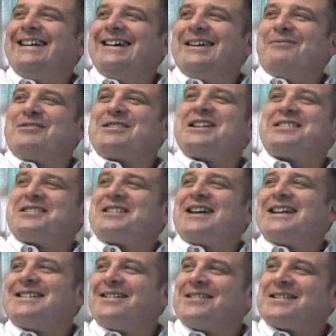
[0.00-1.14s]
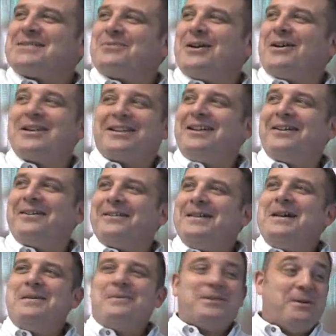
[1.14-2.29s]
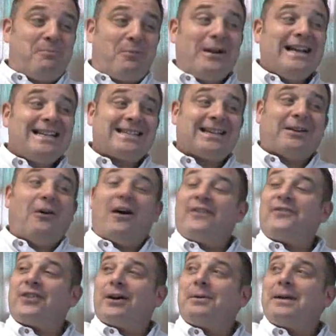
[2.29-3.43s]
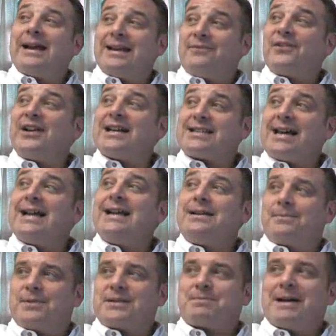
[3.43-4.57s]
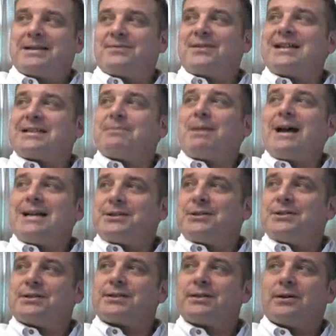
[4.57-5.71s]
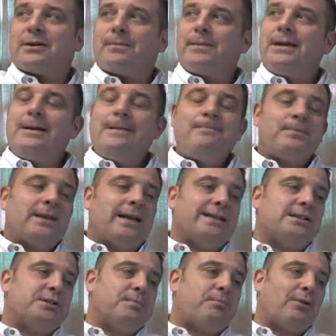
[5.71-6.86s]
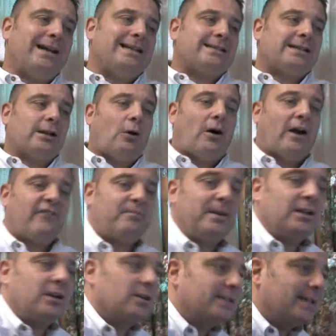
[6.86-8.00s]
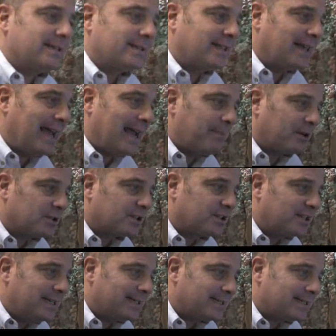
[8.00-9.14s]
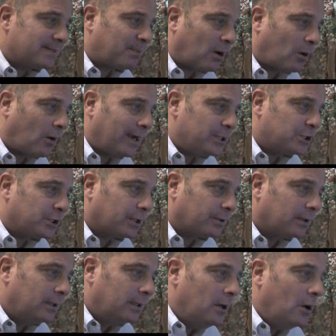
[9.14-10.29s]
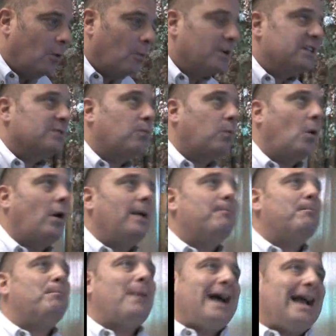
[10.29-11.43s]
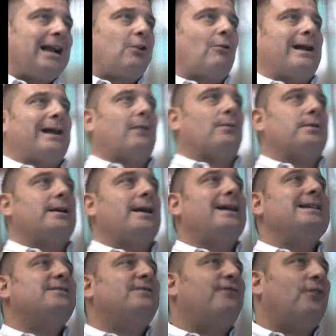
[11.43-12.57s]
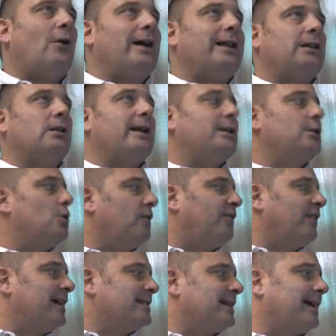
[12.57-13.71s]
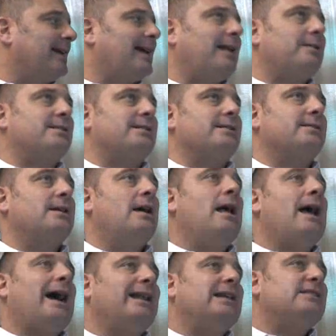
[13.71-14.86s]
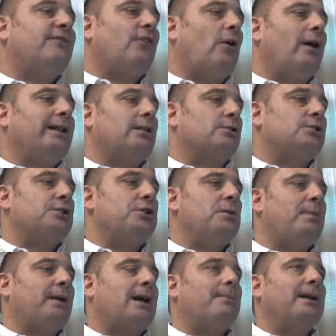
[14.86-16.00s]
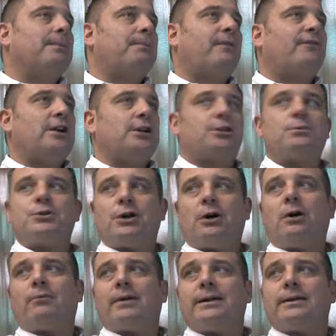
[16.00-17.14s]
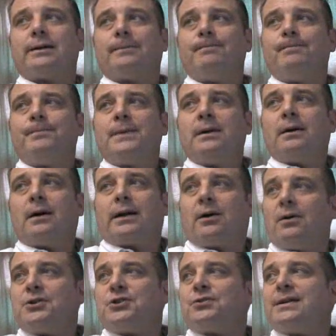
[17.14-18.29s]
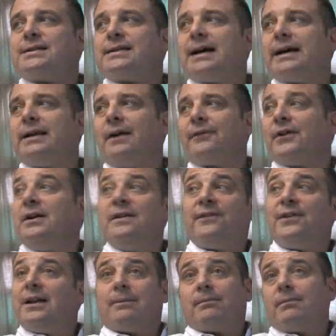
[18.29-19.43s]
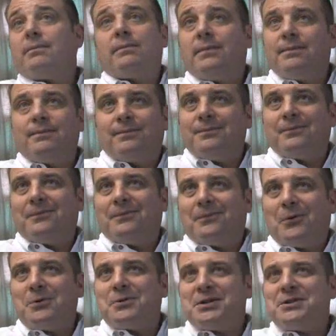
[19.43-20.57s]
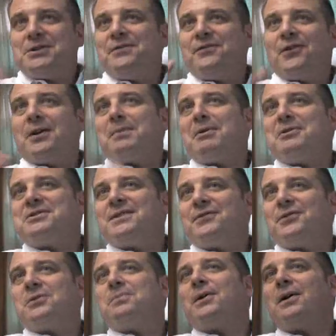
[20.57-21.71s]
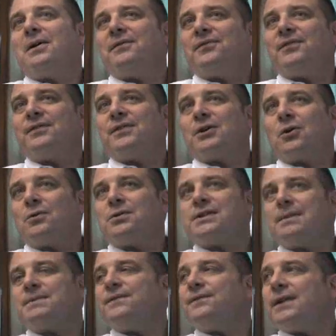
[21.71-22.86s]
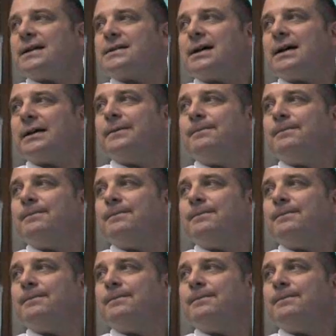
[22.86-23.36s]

You resuscitate it, I suppose. I don't know. You bring it to life, though, in a VSA perspective. That's Sebastian's term. He says you bring it to life because it's there, because this is behind you, which is why background is vital in your VSA analysis and is vital to you becoming a professional chart reader. I can't stress that enough. Philip, what did you find the most difficult part of the concept of VSA?